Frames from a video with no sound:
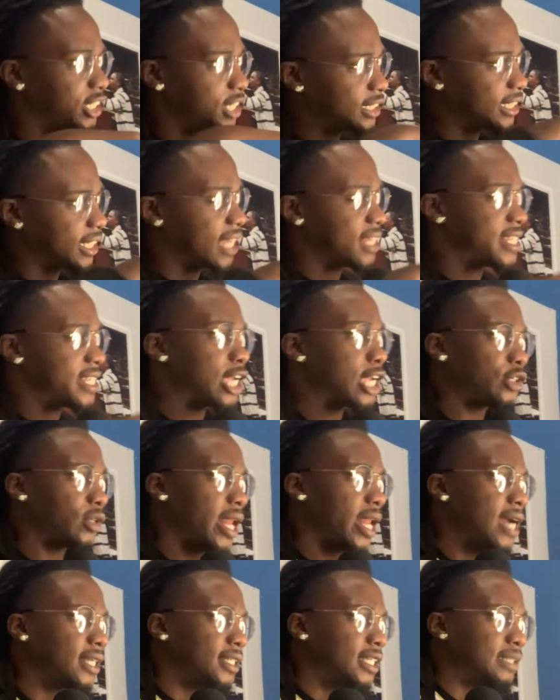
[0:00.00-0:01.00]
just to
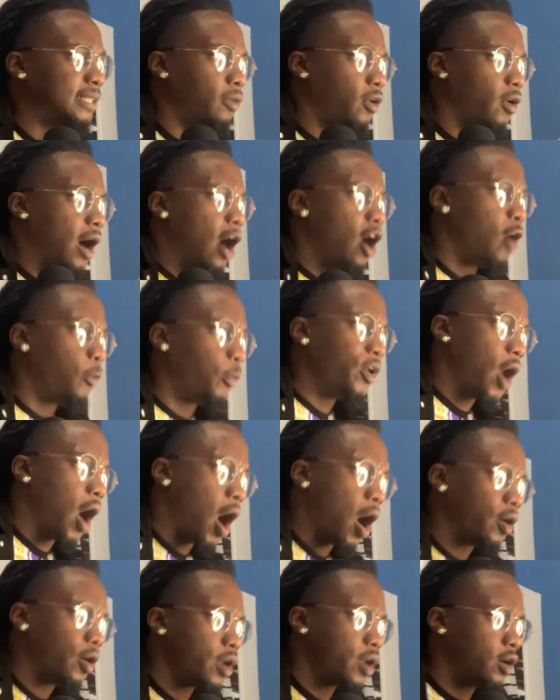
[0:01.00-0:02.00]
contextualize this more, I hope we
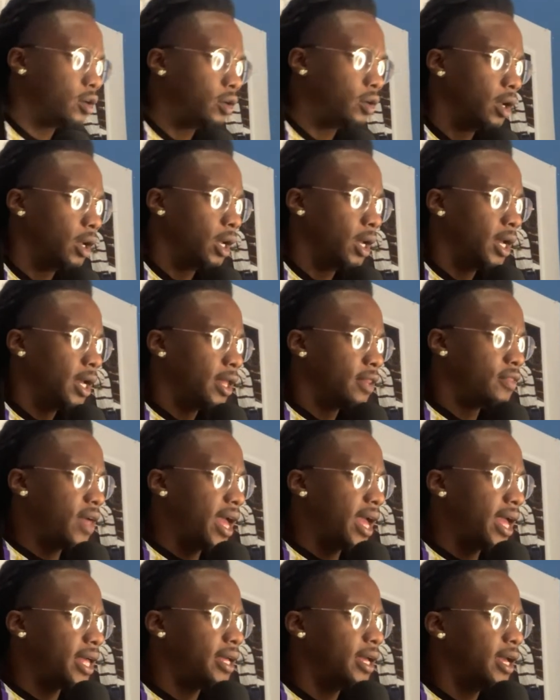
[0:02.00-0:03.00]
all know
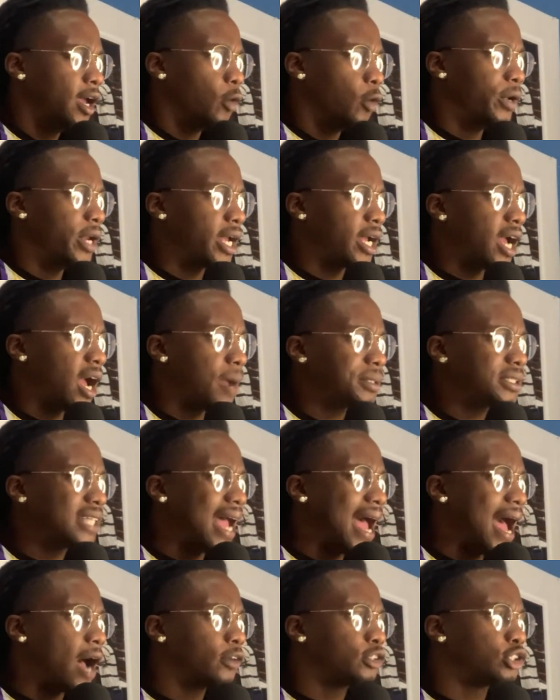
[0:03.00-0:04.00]
that when it comes to
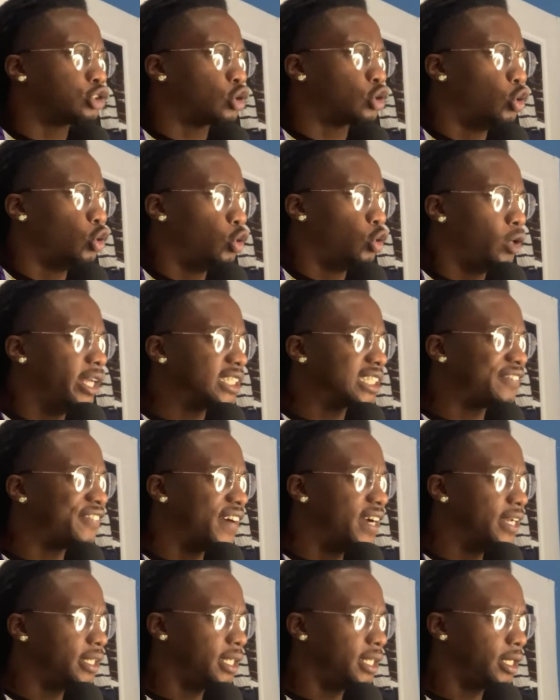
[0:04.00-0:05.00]
how school is
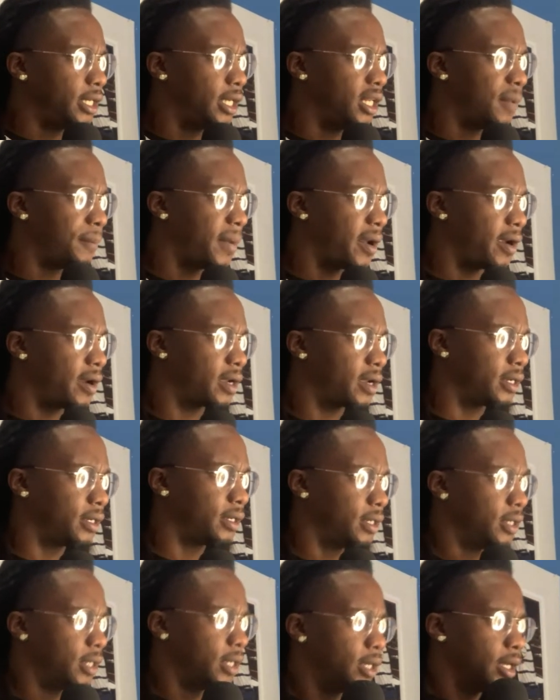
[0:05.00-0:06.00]
funded in America,
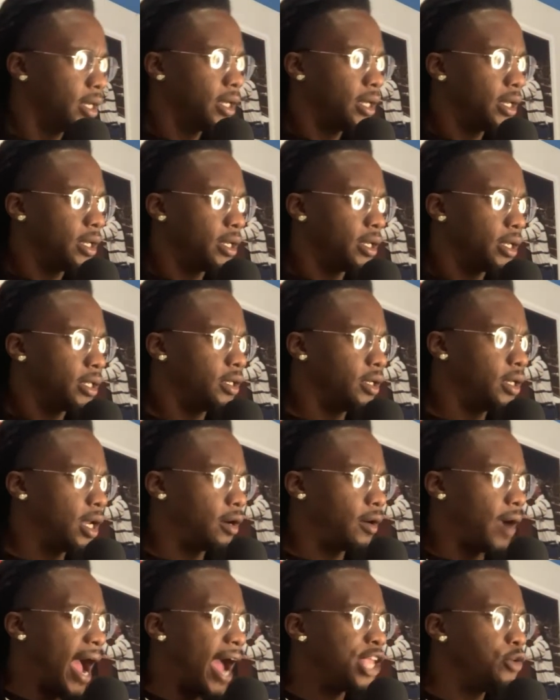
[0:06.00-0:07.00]

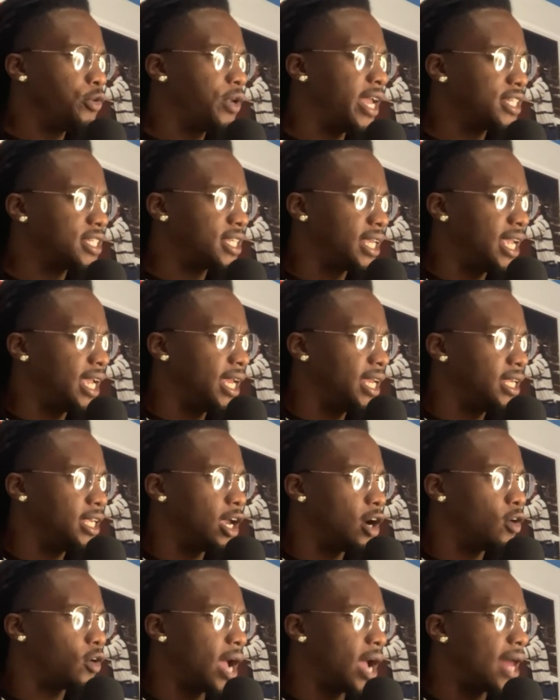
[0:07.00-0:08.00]
how you get in
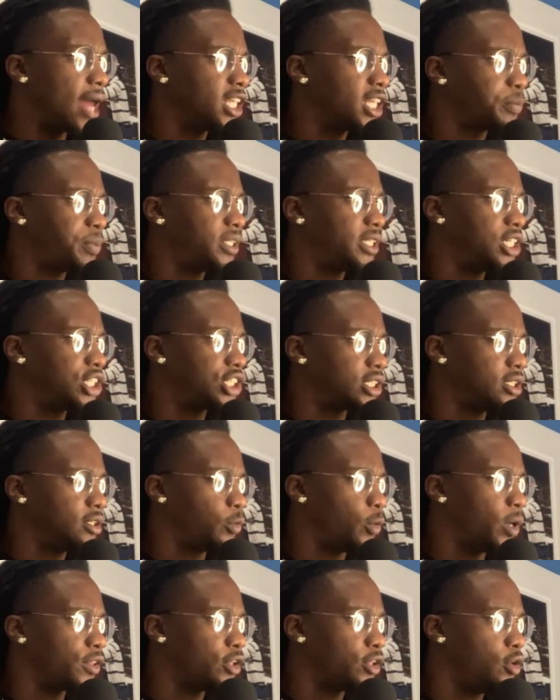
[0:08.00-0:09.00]
your college position,
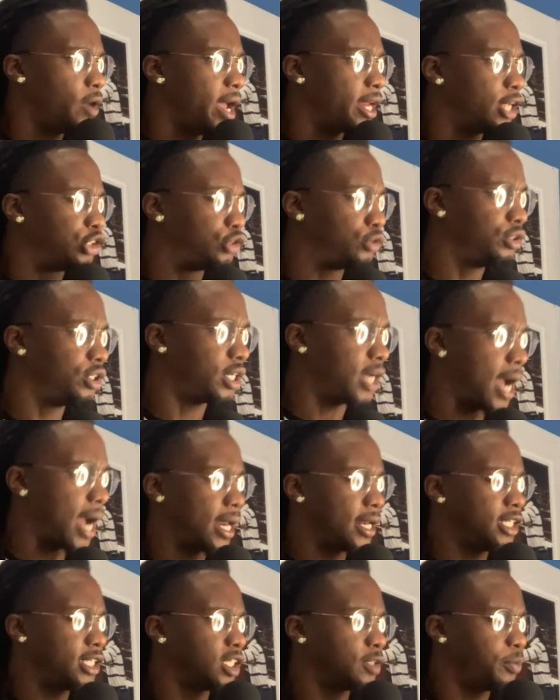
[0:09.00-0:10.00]
whether you at a junior
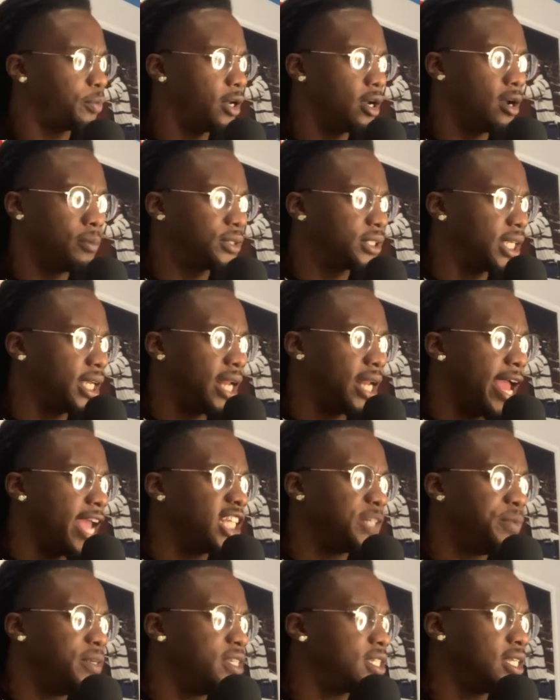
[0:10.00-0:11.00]
college, I'm saying, an
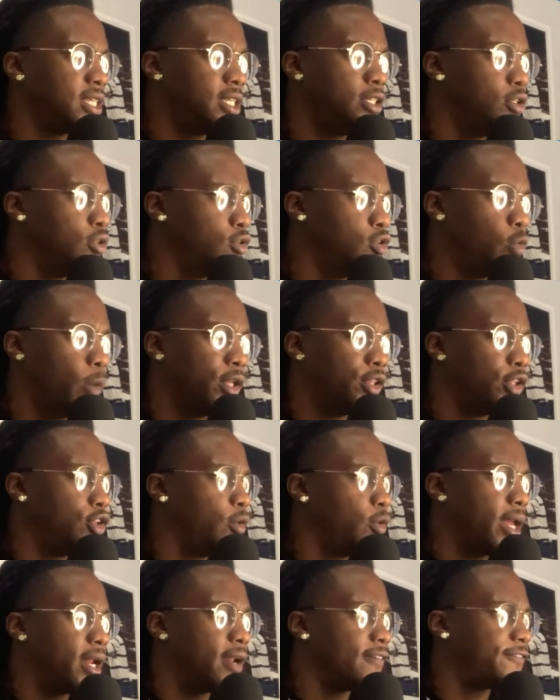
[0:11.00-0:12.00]
HBCU, whether
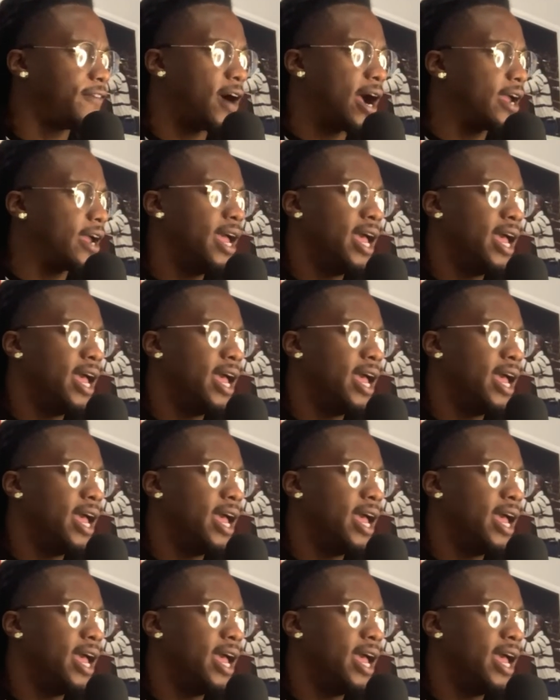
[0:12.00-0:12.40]
you at a five,